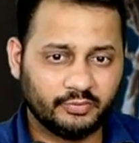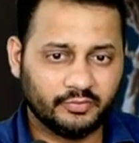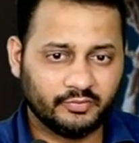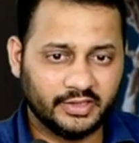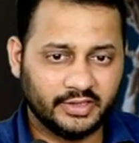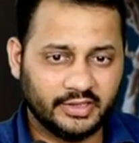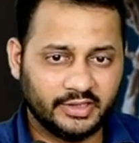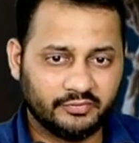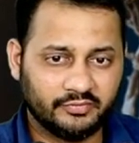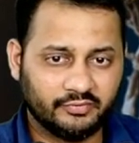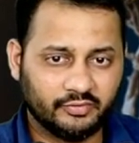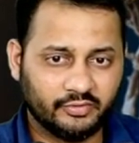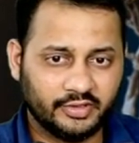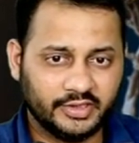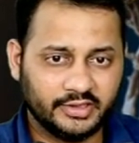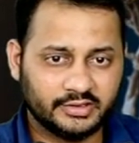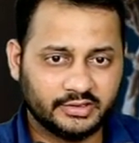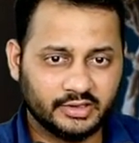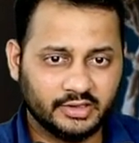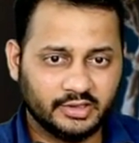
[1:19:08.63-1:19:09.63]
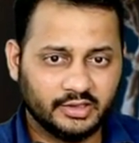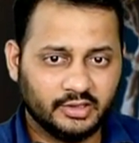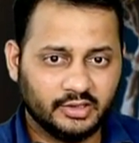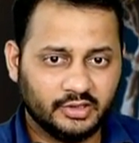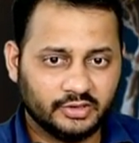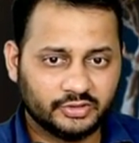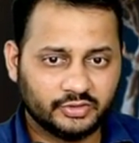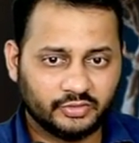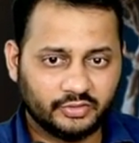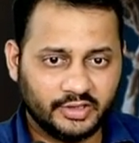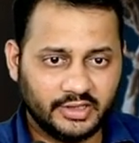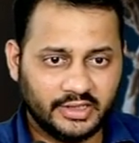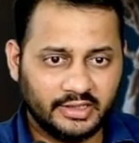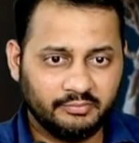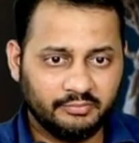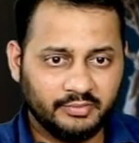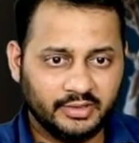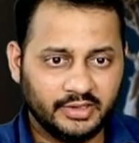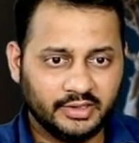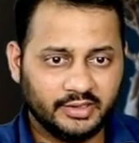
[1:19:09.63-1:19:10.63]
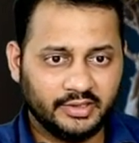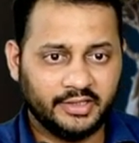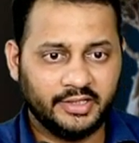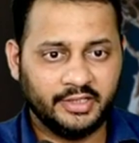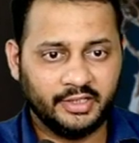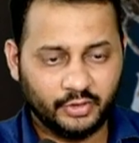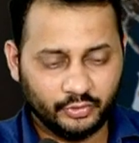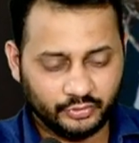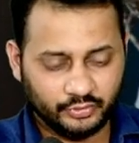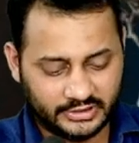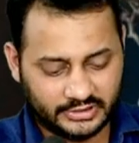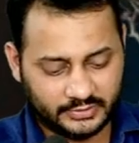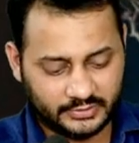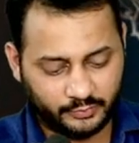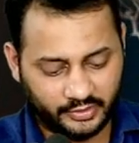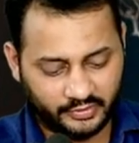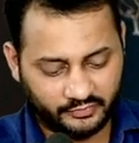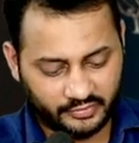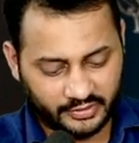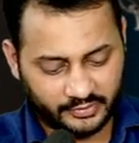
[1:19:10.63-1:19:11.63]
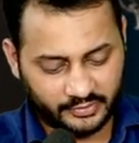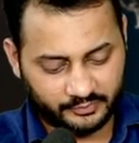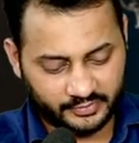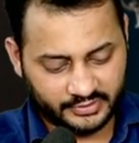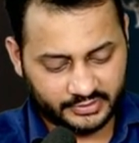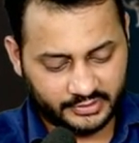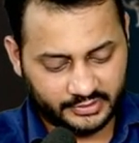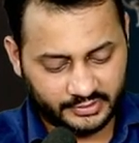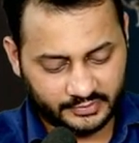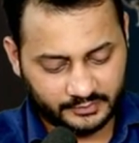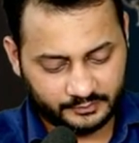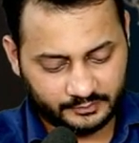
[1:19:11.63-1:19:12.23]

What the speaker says: 184 days. So 10 million into 6.5%.